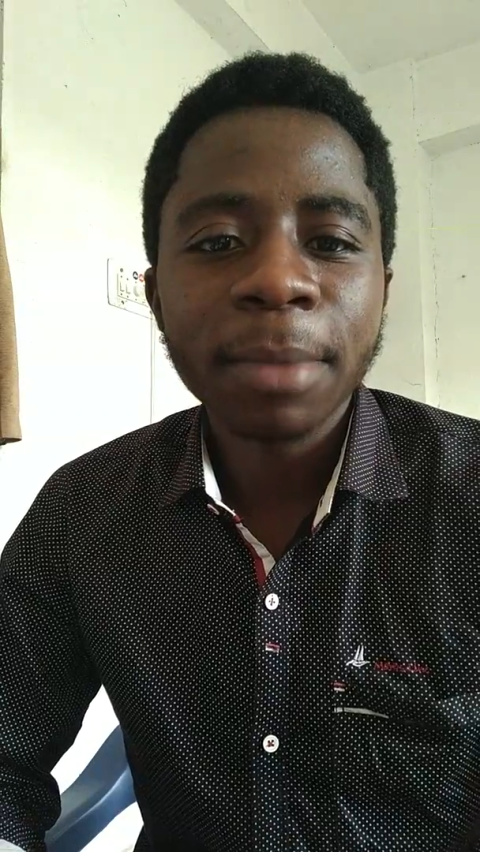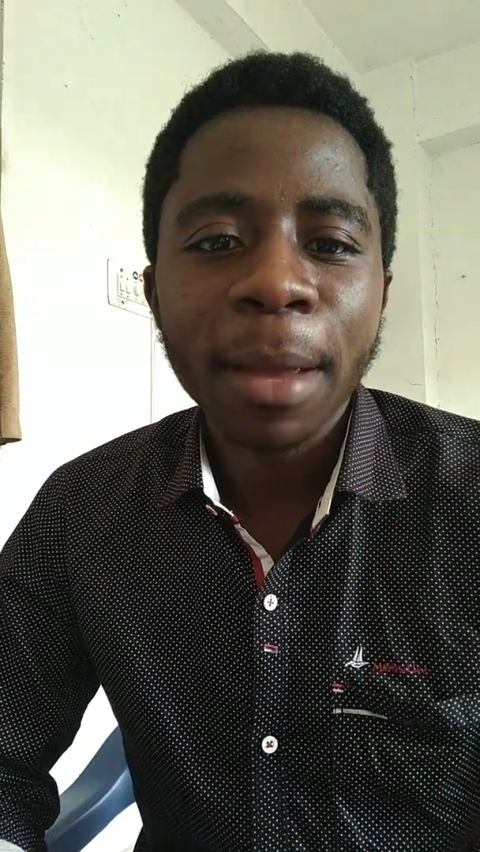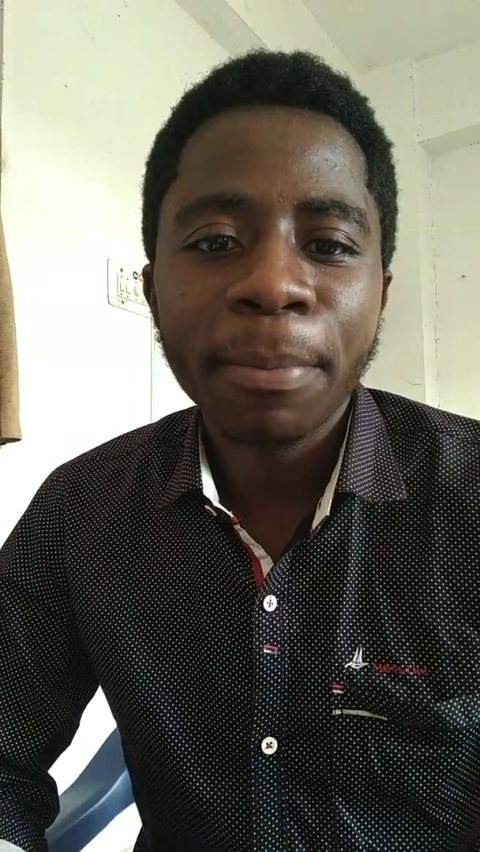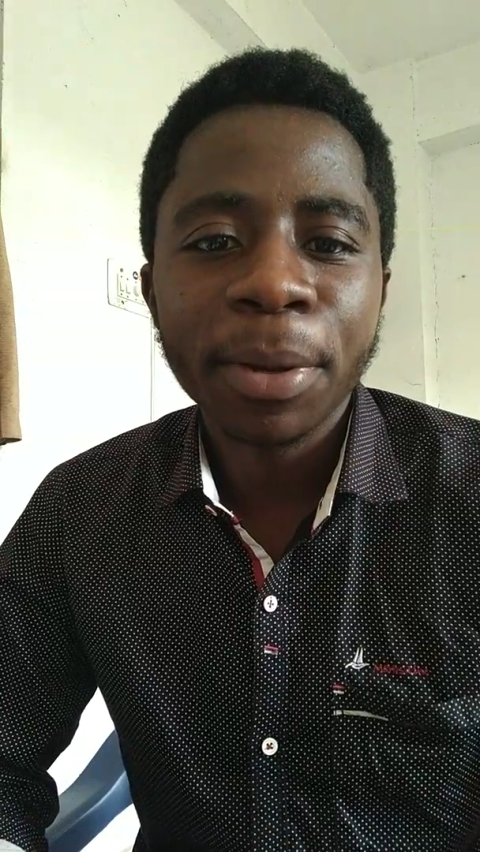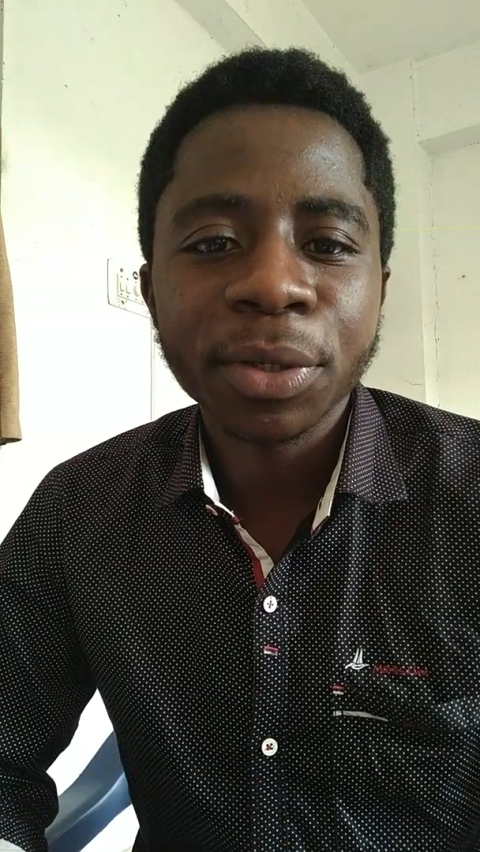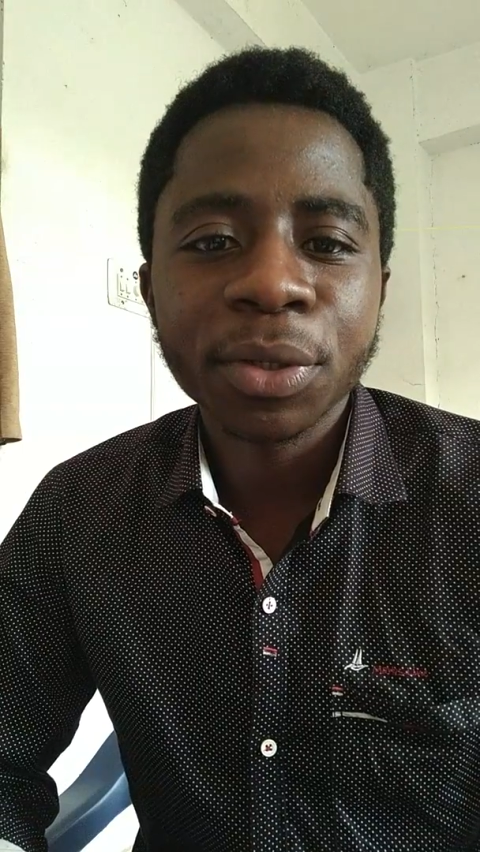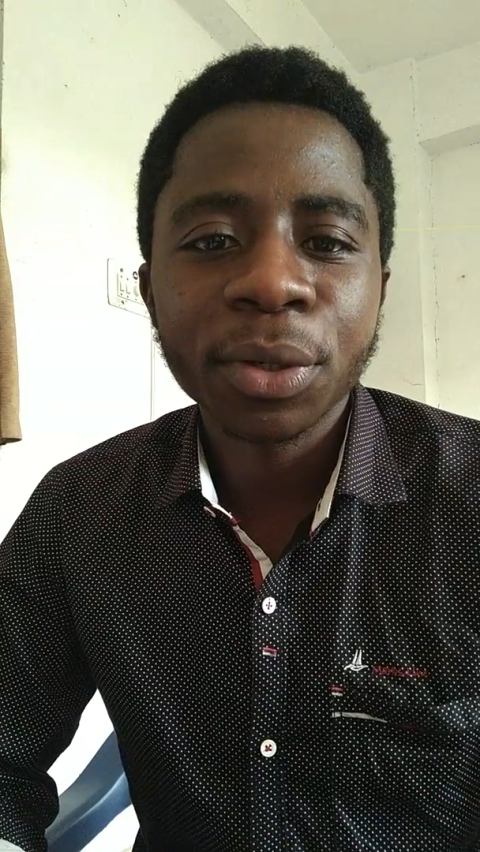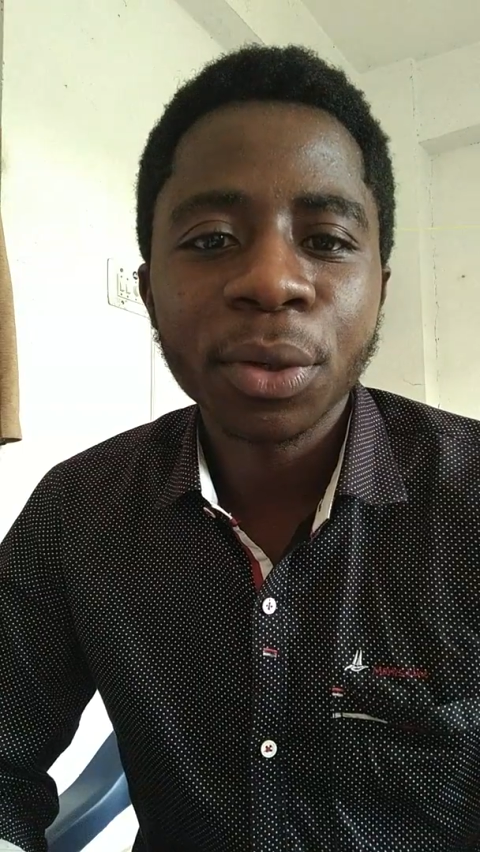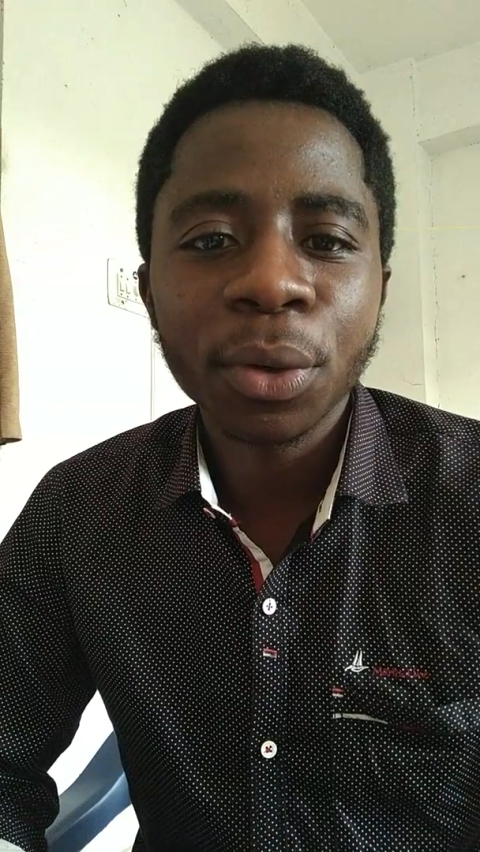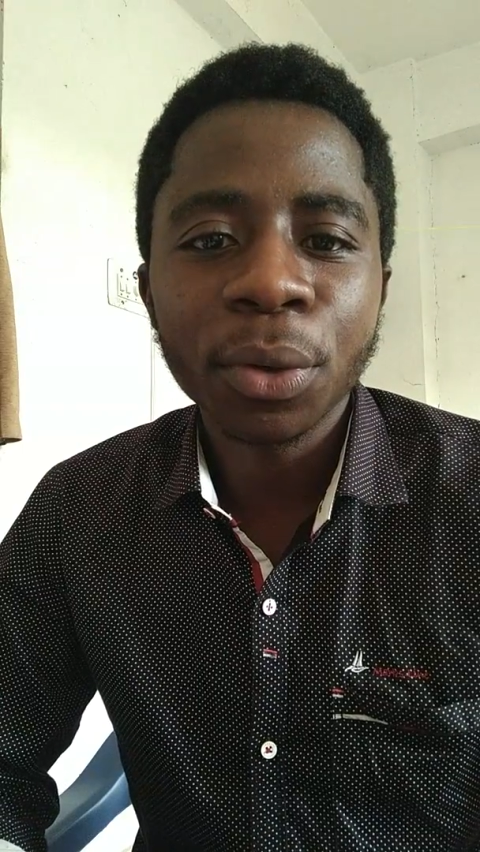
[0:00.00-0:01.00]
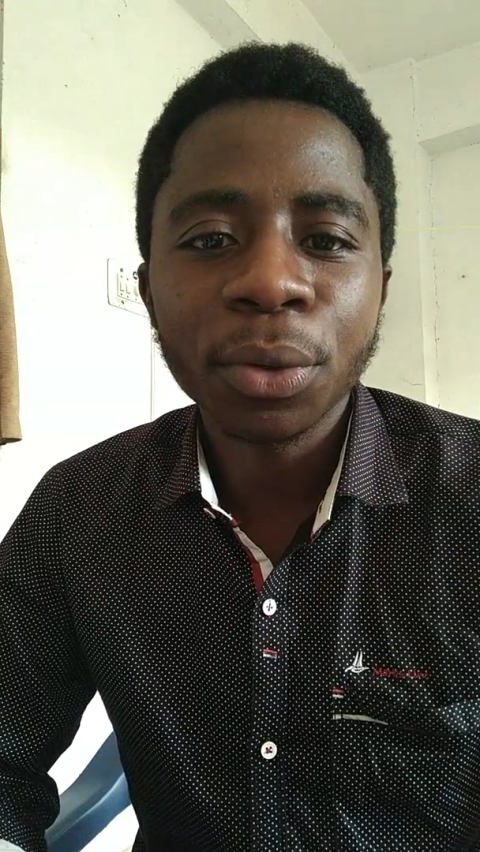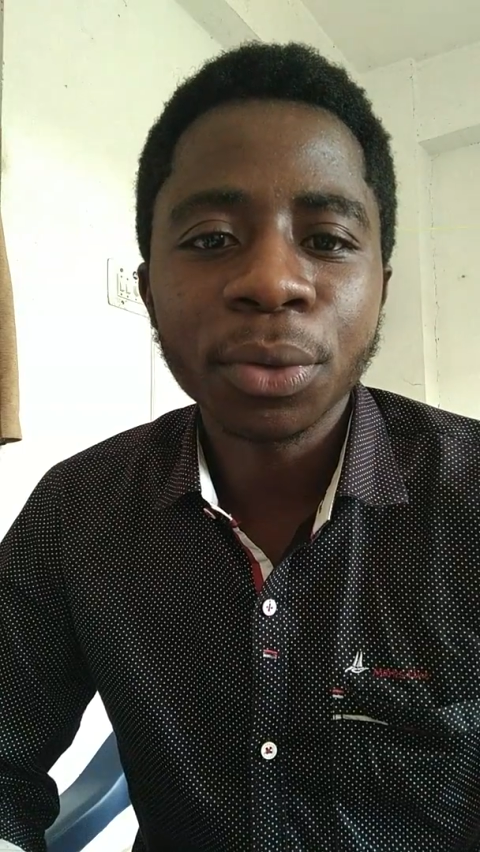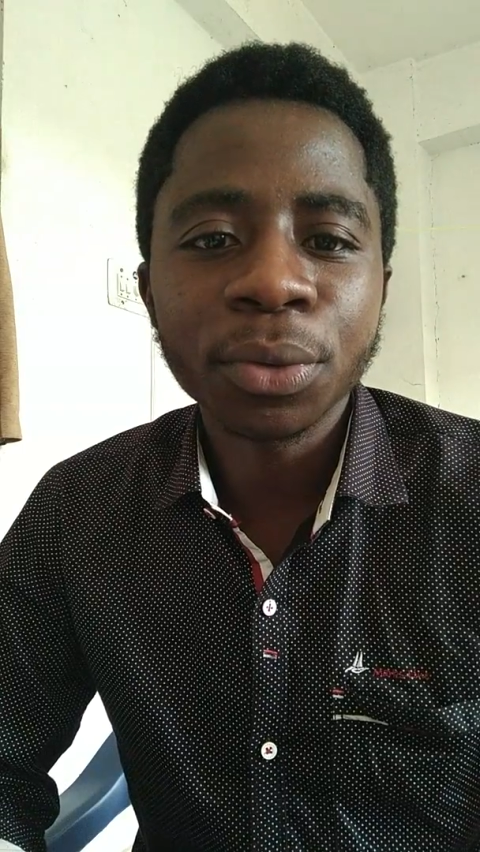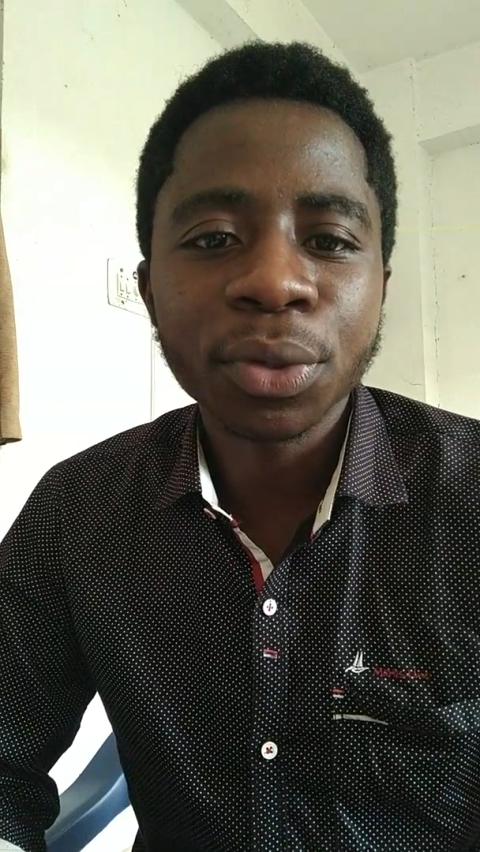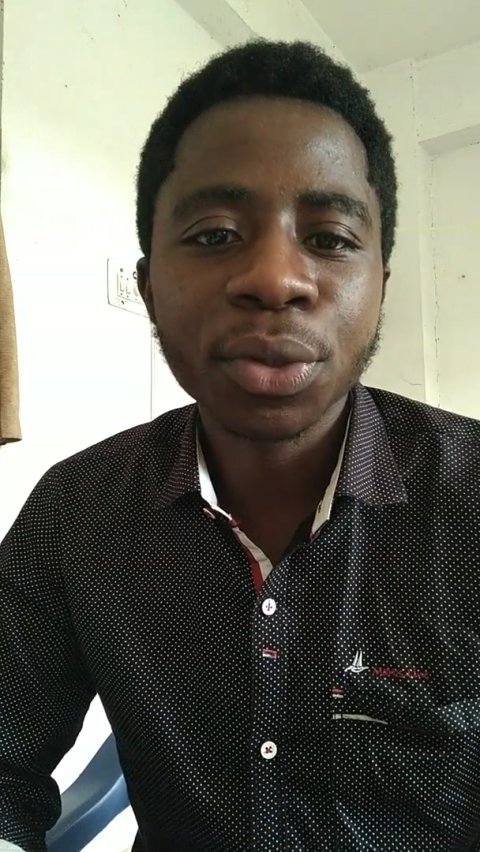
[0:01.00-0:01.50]
my personal
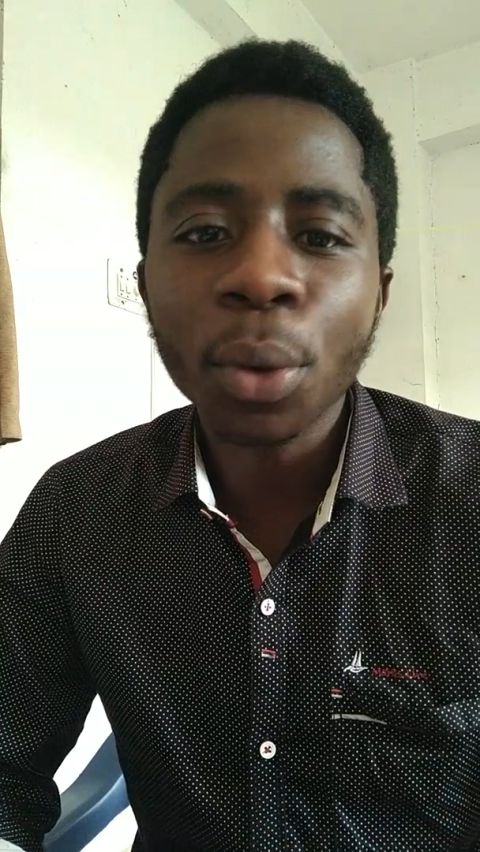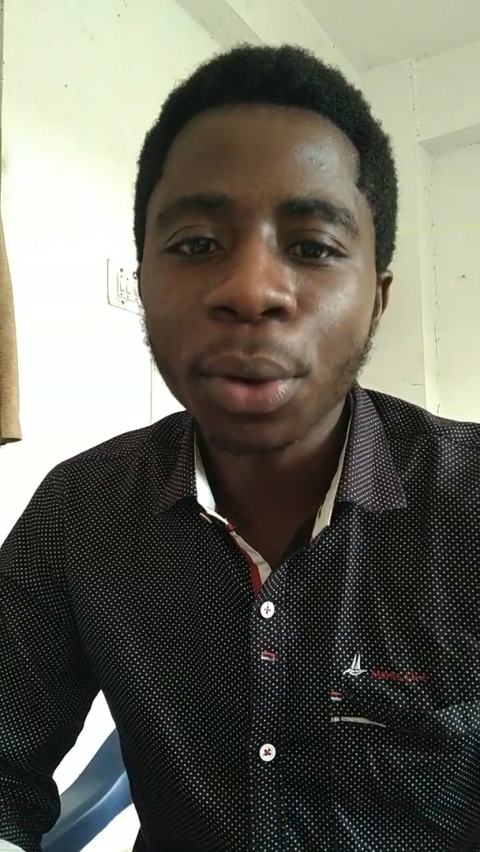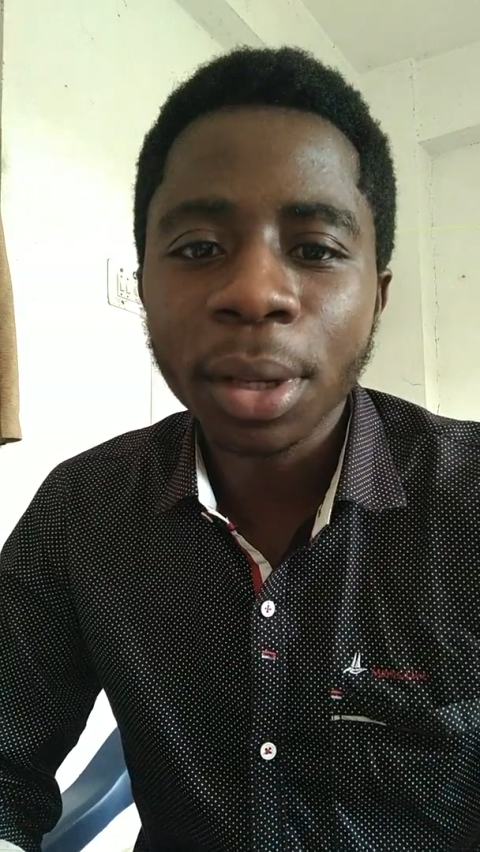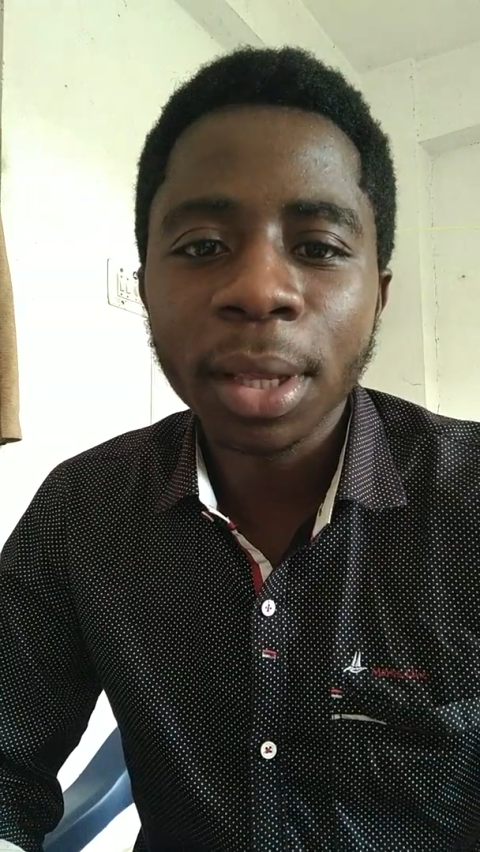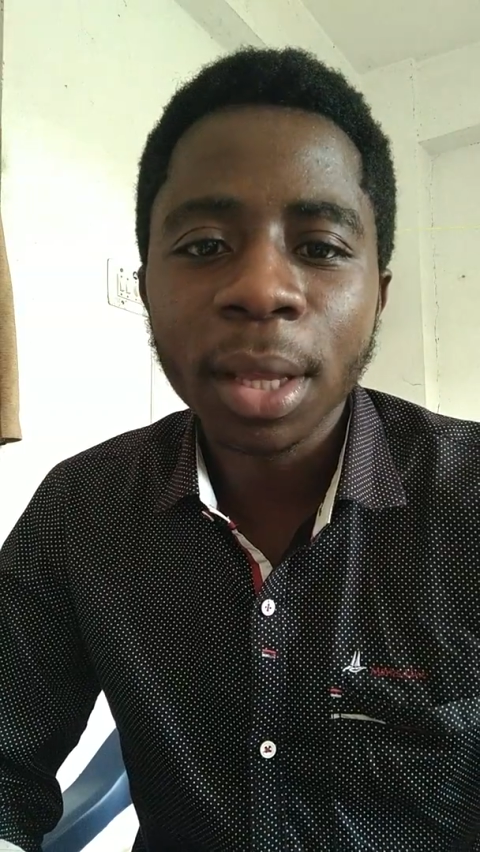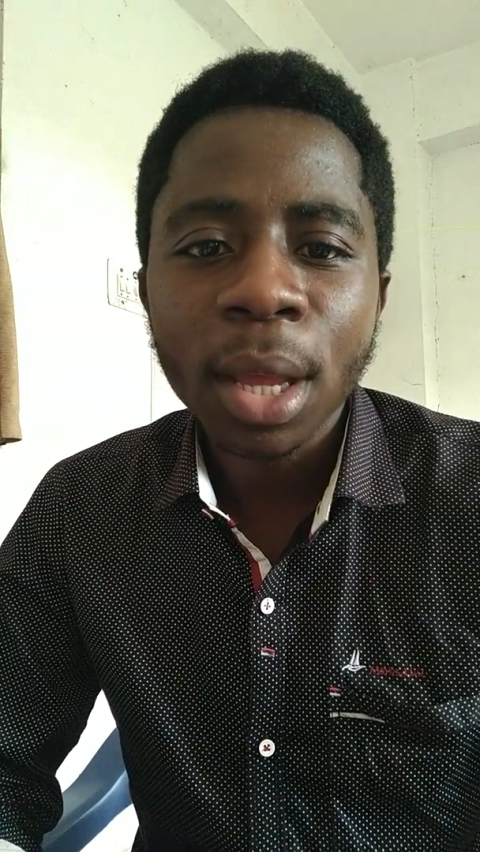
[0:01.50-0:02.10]
story